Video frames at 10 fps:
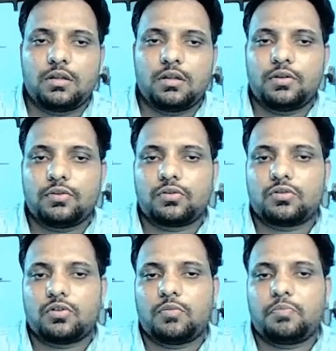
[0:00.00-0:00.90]
So
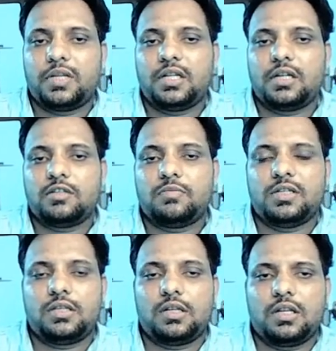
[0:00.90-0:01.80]
short period is
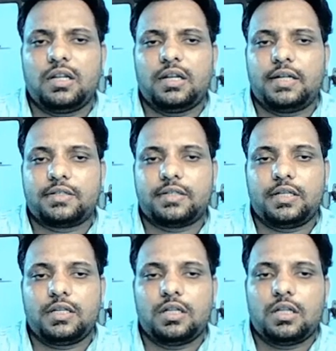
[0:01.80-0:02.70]
basically, let's
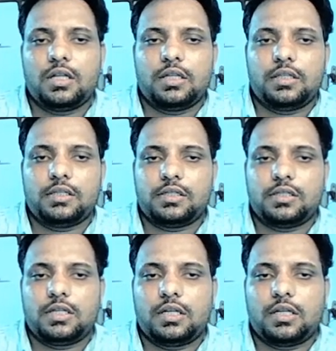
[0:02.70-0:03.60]
say this is
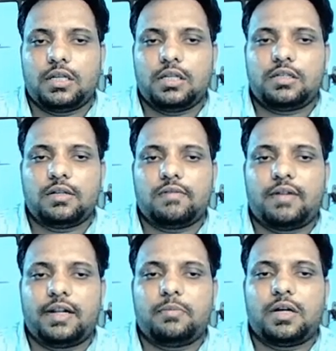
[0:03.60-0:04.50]
the initial
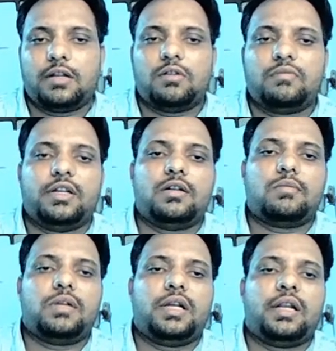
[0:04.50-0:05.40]
flight path of the
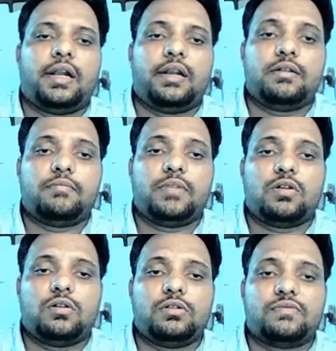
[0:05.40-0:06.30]
airplane, and it,
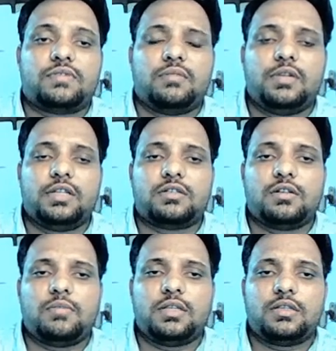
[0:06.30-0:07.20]
because of some
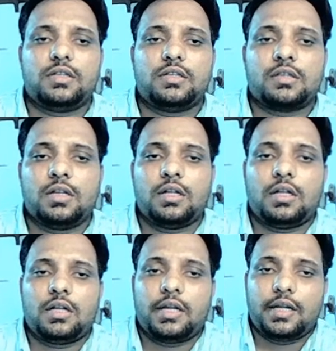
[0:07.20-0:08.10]
disturbances,
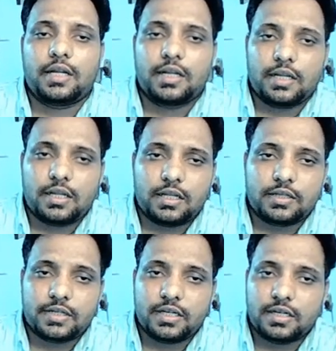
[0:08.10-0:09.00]

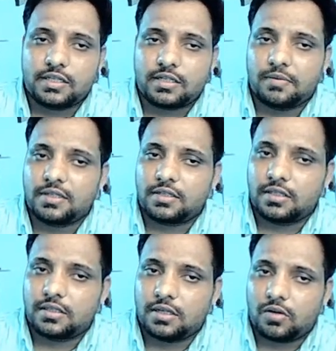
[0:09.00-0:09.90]
sudden
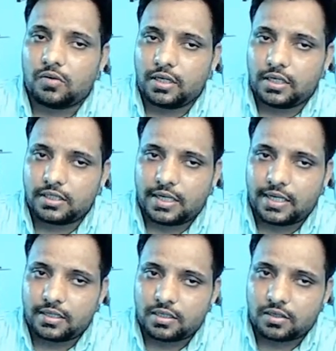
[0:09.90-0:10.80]
disturbances, now it is
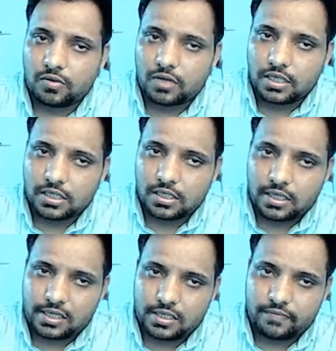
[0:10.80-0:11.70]
at this location,
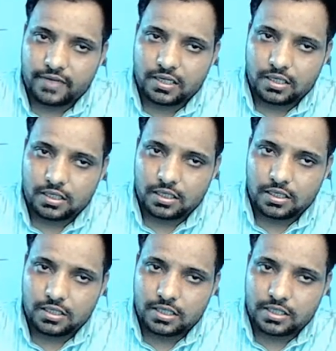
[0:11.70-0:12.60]
and when it
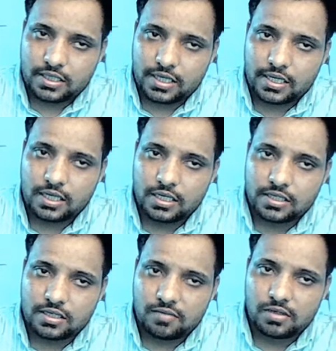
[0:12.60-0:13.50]
is a statically
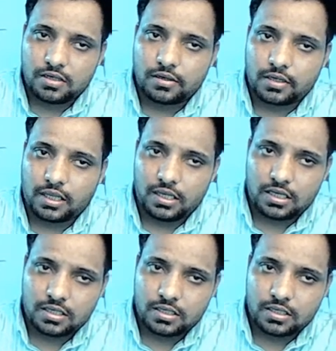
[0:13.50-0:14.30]
stable case,